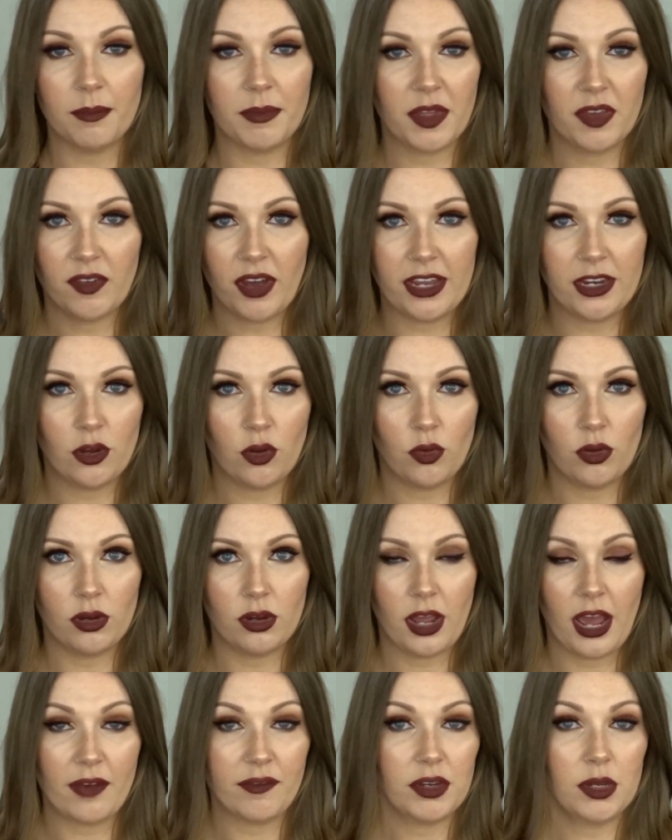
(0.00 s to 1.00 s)
If I don't
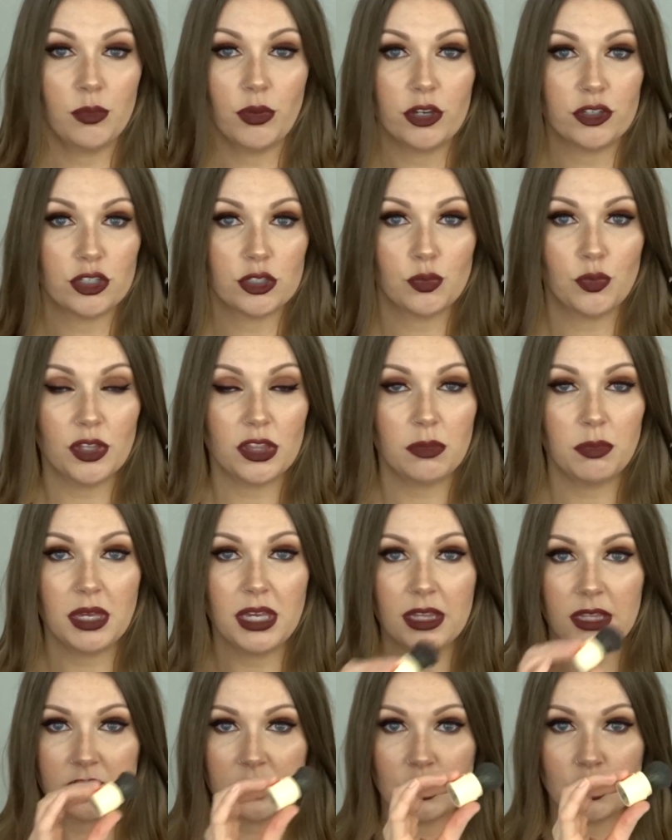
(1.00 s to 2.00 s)
have any brushes with
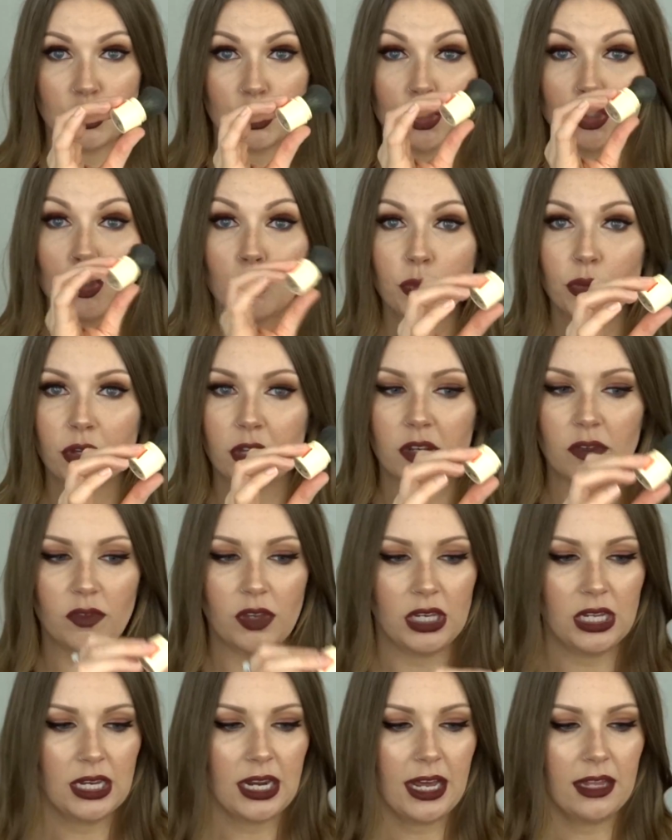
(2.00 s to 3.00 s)
me, this is super
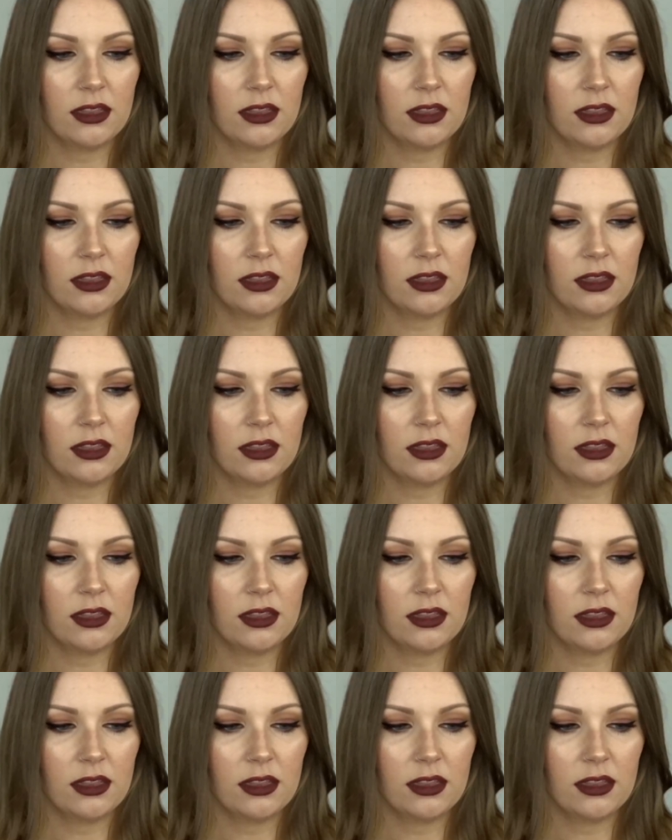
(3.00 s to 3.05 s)
convenient.